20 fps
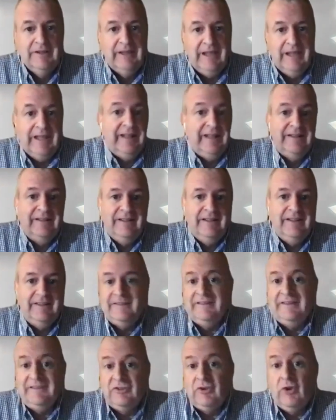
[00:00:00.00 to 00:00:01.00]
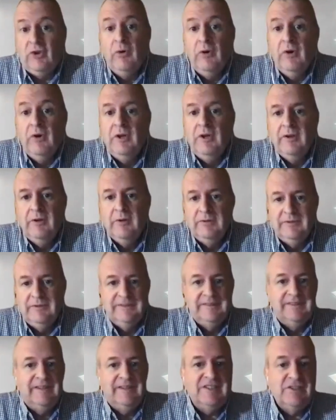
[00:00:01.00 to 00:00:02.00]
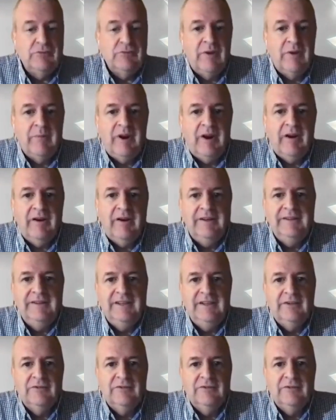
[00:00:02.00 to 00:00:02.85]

and and so this is where my R&D